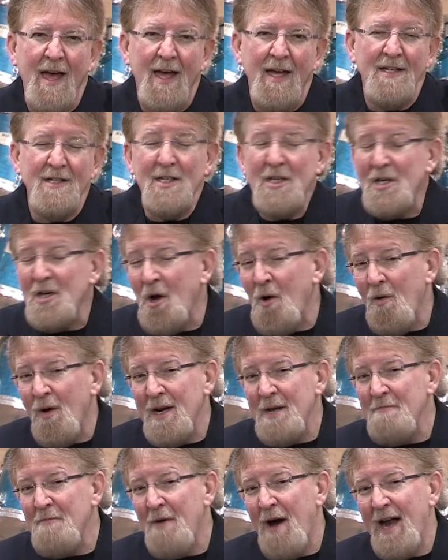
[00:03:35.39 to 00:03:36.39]
Do you know
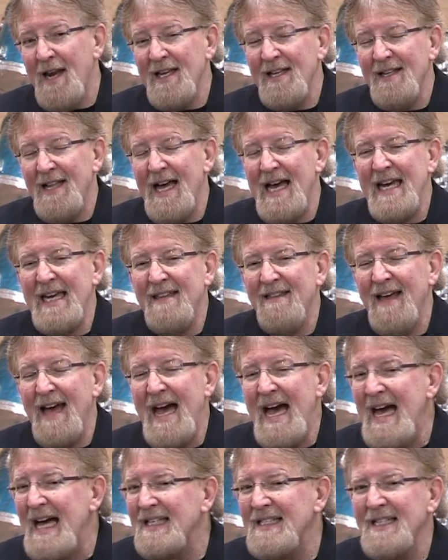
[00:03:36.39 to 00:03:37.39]
anybody like
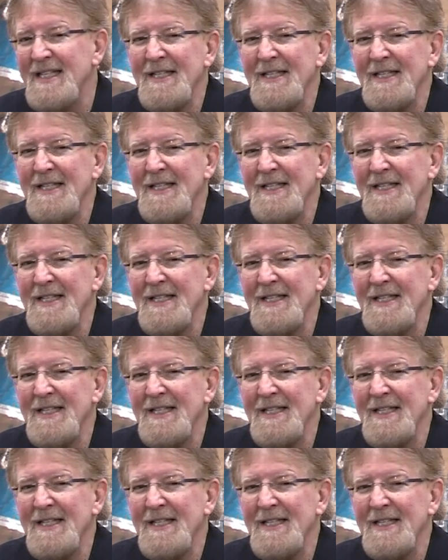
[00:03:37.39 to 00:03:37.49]
that?